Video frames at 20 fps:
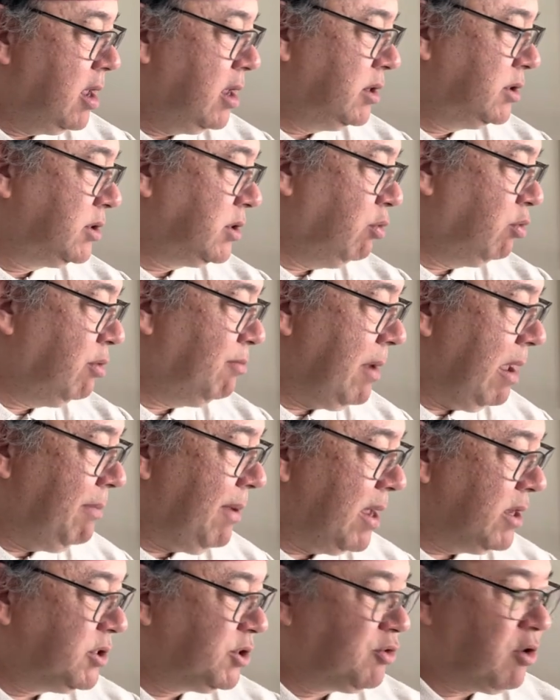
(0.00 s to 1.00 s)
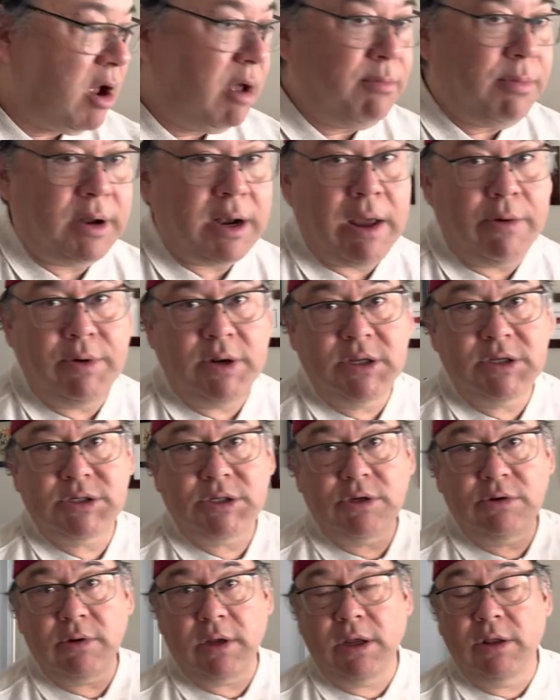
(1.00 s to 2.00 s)
So with my bass trombone, I would
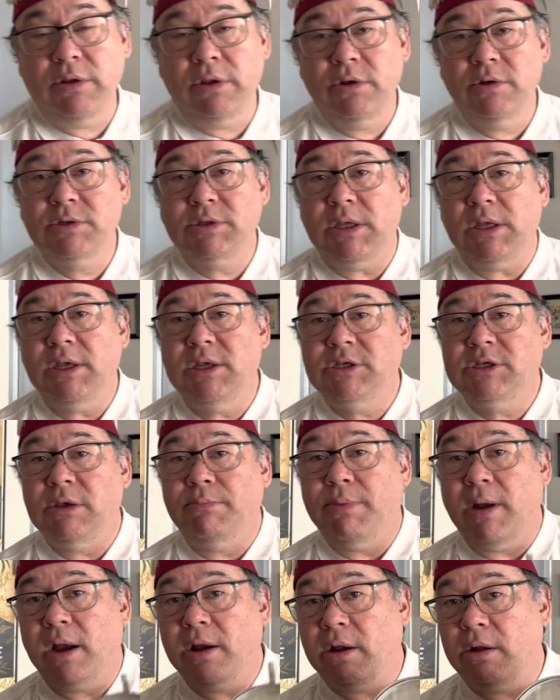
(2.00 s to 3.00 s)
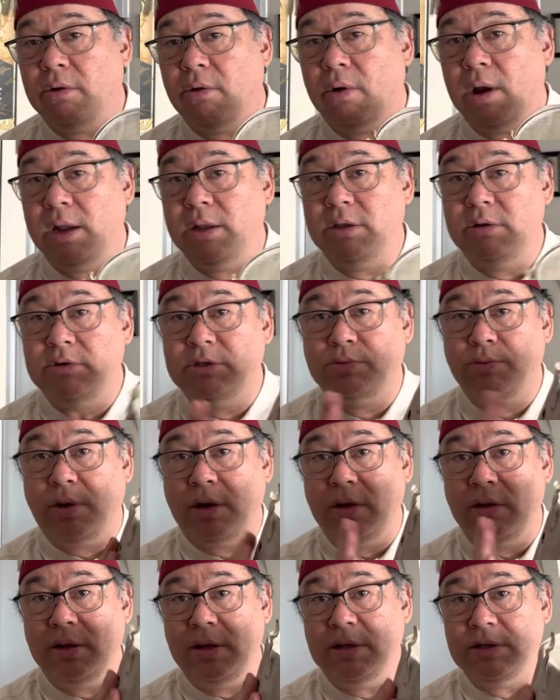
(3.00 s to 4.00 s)
easy, either use the EZ Bucket or I'd use one
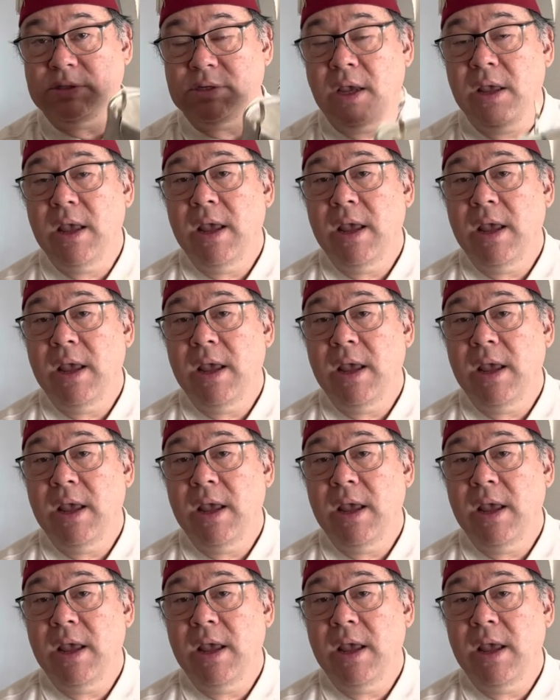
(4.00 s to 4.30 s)
of these.